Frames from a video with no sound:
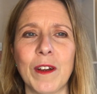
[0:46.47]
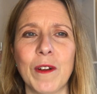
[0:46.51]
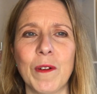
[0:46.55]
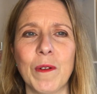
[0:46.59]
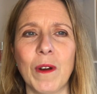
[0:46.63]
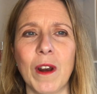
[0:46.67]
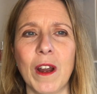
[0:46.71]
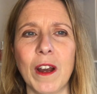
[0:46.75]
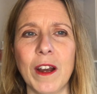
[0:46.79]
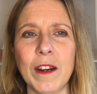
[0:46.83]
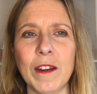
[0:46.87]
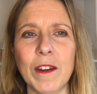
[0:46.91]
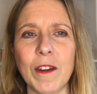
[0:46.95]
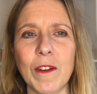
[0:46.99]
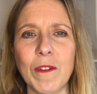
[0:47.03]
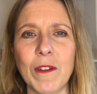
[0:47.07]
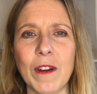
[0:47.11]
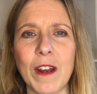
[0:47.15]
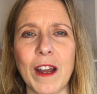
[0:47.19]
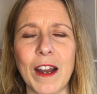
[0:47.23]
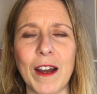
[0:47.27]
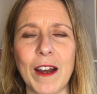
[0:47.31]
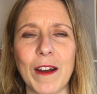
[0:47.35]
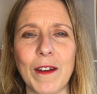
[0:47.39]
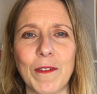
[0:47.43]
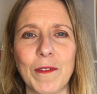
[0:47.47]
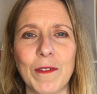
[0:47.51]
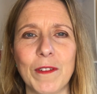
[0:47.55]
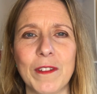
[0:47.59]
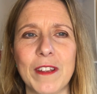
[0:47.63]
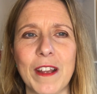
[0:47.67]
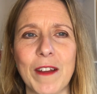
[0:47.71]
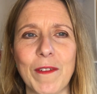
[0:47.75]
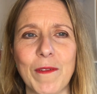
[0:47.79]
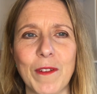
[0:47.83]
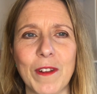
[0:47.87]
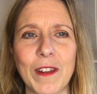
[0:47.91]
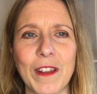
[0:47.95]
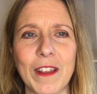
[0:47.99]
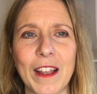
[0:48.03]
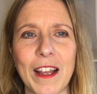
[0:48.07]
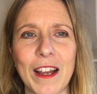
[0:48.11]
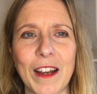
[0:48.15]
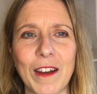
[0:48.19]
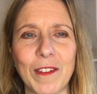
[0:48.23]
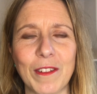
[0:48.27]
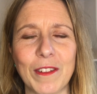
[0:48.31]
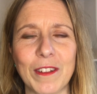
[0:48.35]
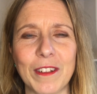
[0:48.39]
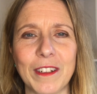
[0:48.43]
well, I don't have
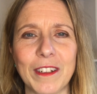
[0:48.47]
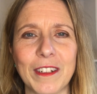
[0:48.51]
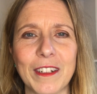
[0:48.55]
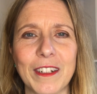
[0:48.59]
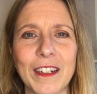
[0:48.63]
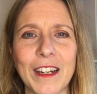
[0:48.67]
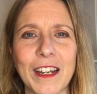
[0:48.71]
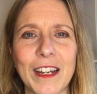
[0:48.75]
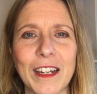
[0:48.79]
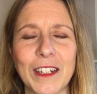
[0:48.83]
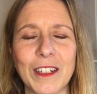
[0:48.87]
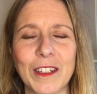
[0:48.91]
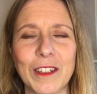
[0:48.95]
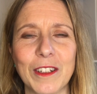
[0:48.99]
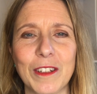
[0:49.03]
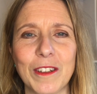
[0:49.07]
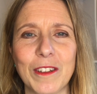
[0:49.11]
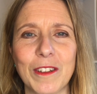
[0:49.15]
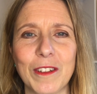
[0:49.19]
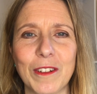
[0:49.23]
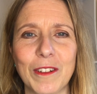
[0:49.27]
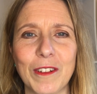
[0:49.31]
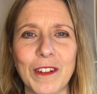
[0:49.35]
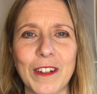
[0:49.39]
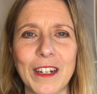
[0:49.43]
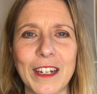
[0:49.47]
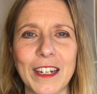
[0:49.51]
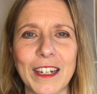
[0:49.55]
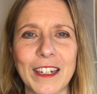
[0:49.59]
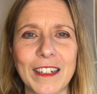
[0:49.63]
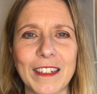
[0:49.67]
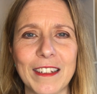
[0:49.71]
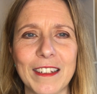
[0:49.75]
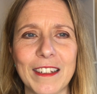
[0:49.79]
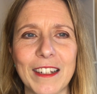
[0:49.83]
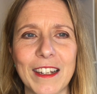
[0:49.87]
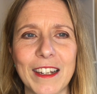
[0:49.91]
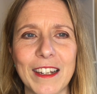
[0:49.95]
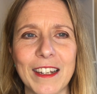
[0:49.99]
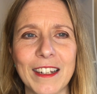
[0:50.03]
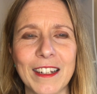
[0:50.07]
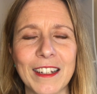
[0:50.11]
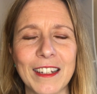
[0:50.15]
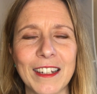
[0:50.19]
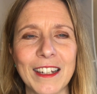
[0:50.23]
7,000 connections on LinkedIn.